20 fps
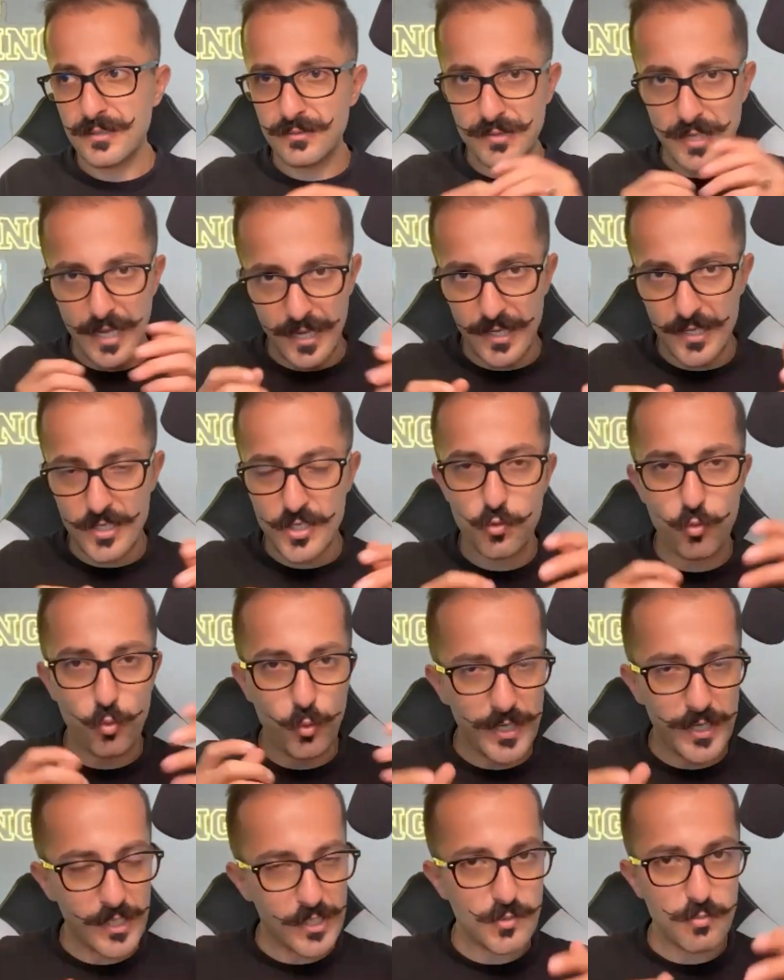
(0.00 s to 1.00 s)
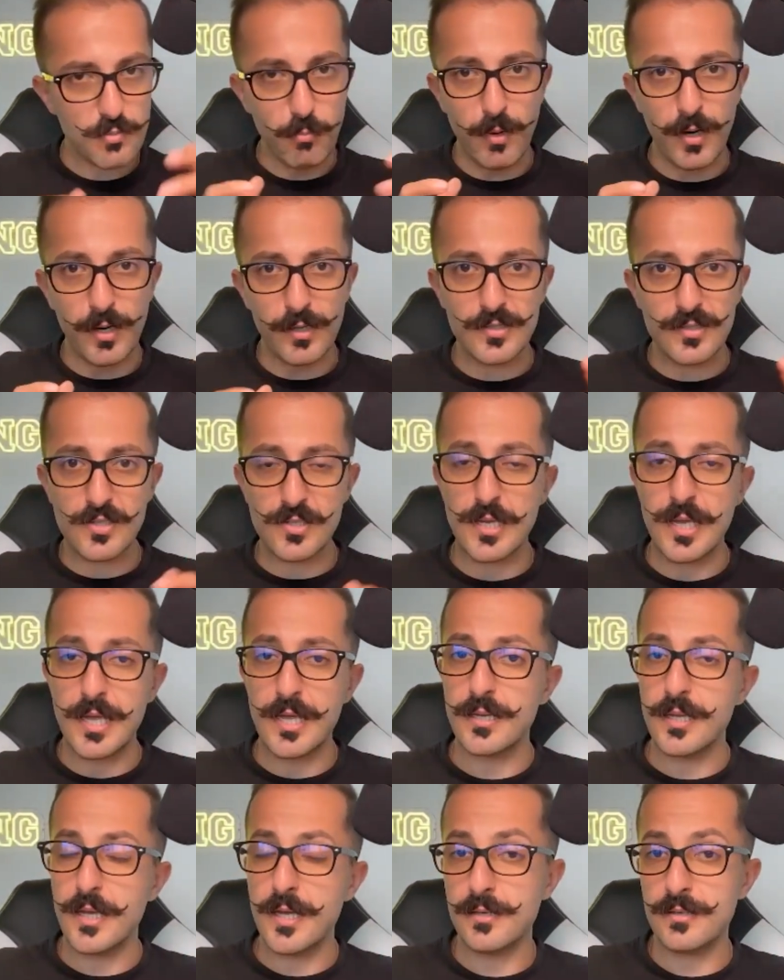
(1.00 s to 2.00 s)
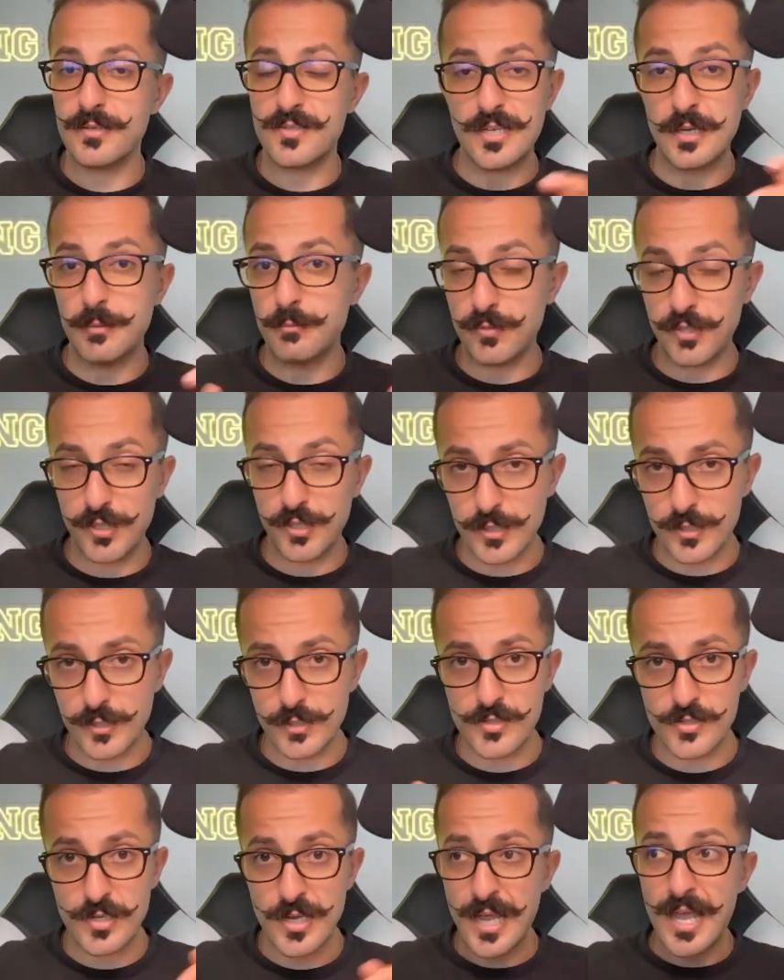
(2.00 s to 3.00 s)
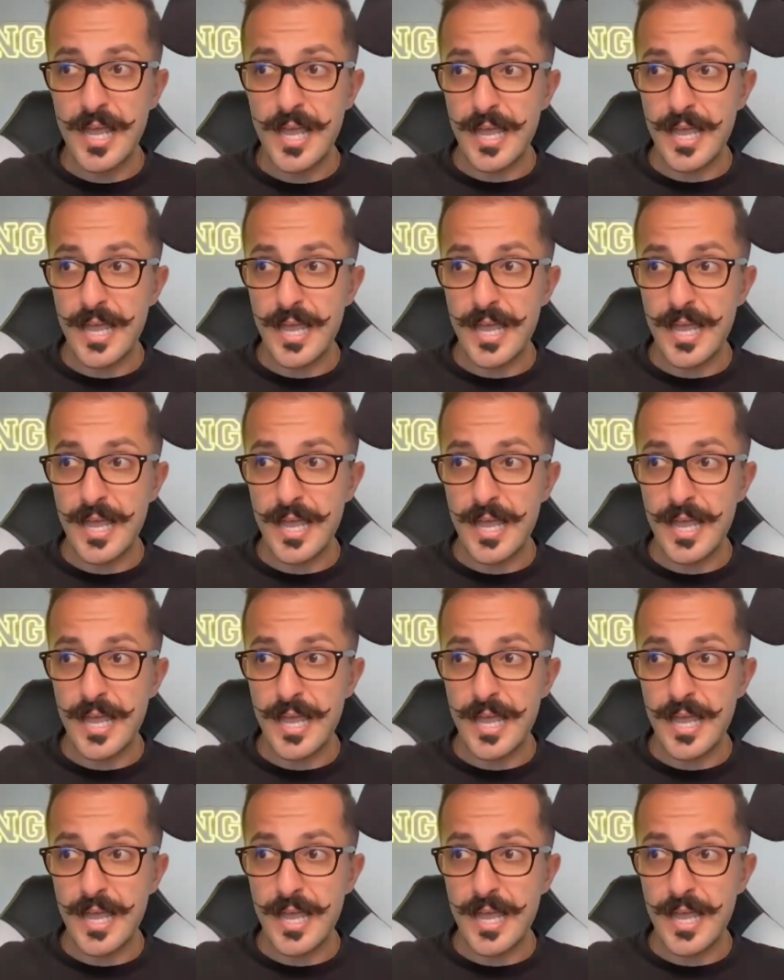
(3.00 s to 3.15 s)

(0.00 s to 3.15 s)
days, weeks, months, and and some years